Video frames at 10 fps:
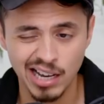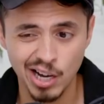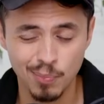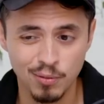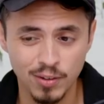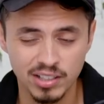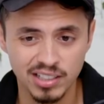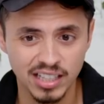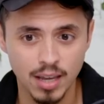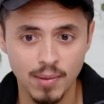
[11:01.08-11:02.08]
I hope you felt
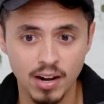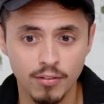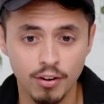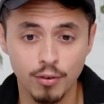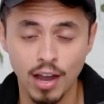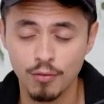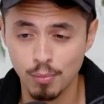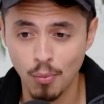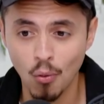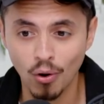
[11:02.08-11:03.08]
it. It came out of every, every
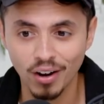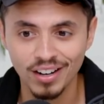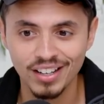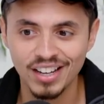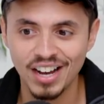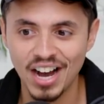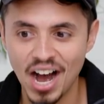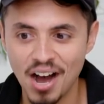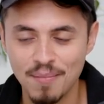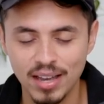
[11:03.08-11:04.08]
pore.
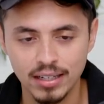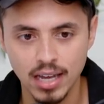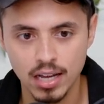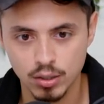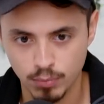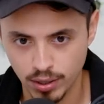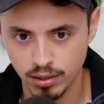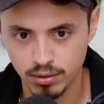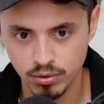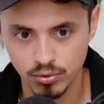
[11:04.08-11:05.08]
Um, and yeah, and spread
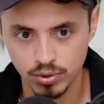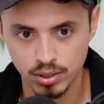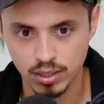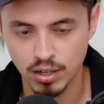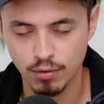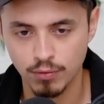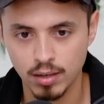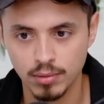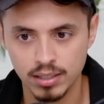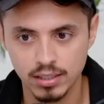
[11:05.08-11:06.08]
the news. Tell your
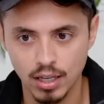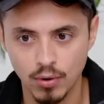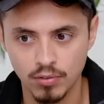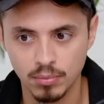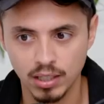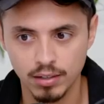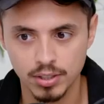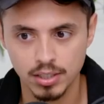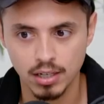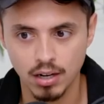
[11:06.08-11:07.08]
family to stay away from
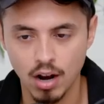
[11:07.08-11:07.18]
glyphosate.